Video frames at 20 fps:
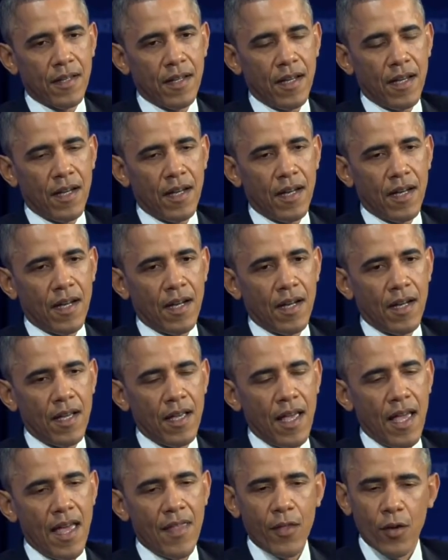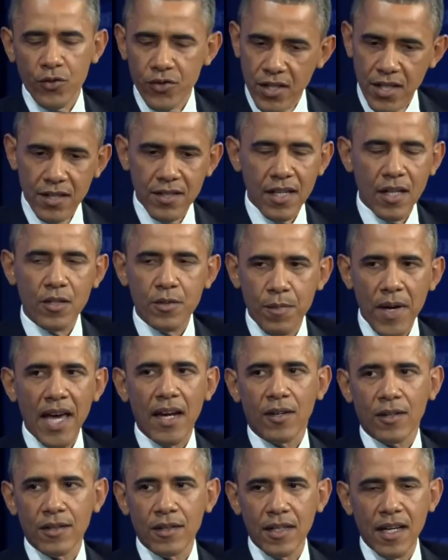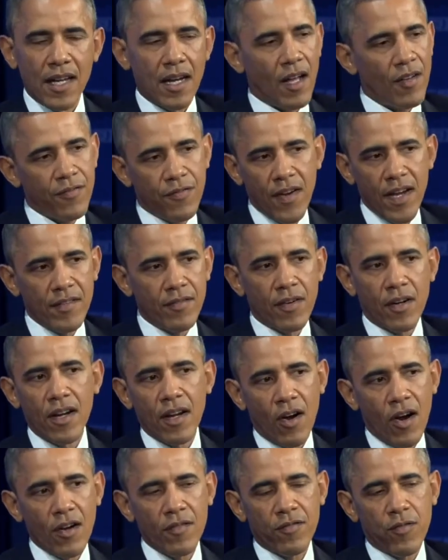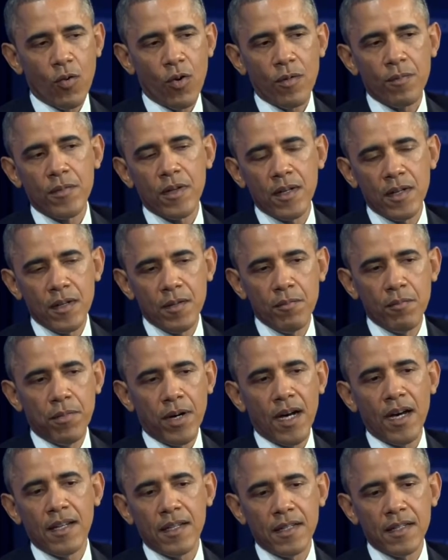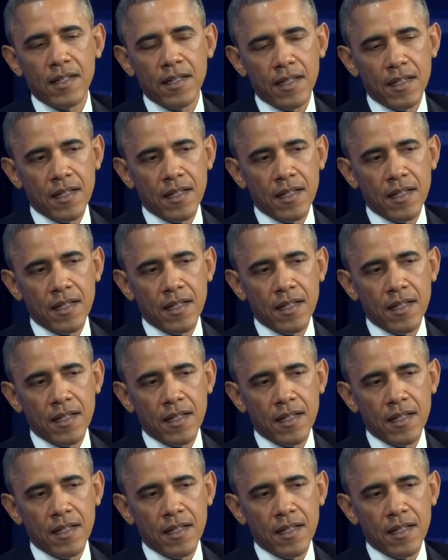And those details matter, and I'll fight very hard for them, but